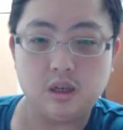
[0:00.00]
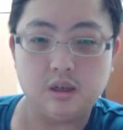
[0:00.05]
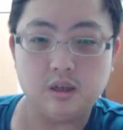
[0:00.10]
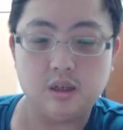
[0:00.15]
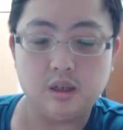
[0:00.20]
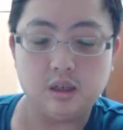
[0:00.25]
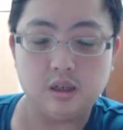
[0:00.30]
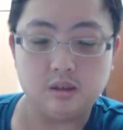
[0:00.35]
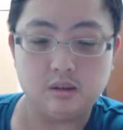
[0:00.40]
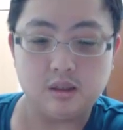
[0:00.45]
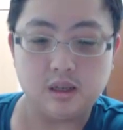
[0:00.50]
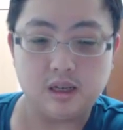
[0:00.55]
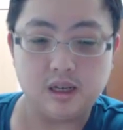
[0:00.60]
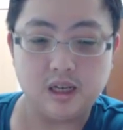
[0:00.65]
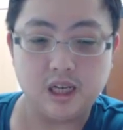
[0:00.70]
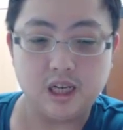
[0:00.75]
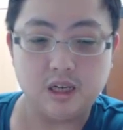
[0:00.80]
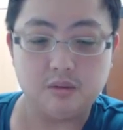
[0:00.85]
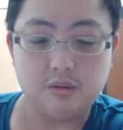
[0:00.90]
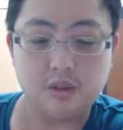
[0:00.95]
so I can
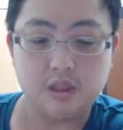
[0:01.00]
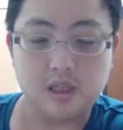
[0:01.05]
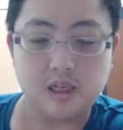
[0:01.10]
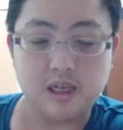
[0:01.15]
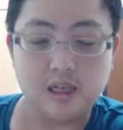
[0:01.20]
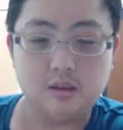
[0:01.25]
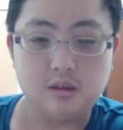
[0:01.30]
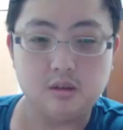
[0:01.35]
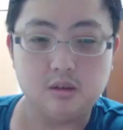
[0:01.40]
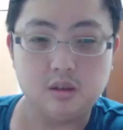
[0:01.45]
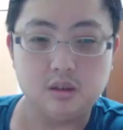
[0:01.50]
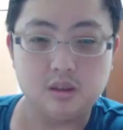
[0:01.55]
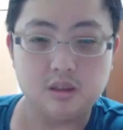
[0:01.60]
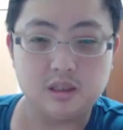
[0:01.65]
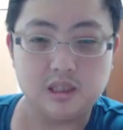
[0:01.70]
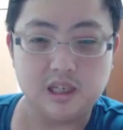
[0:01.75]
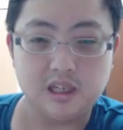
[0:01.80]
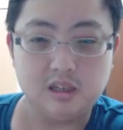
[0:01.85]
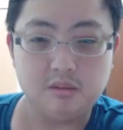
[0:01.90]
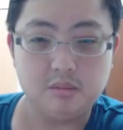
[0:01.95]
type
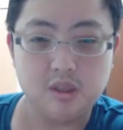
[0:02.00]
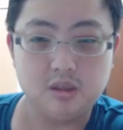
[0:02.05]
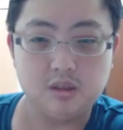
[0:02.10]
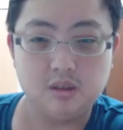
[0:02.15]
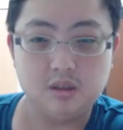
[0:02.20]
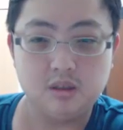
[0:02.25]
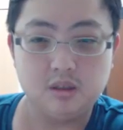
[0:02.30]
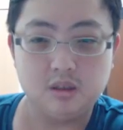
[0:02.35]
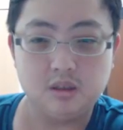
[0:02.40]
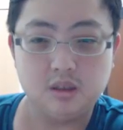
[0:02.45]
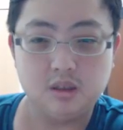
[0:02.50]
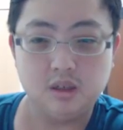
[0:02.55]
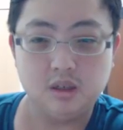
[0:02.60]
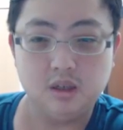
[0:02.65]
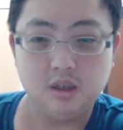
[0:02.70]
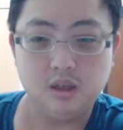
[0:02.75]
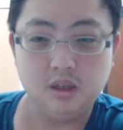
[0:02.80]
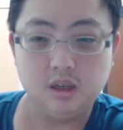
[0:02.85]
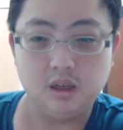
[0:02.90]
title assignment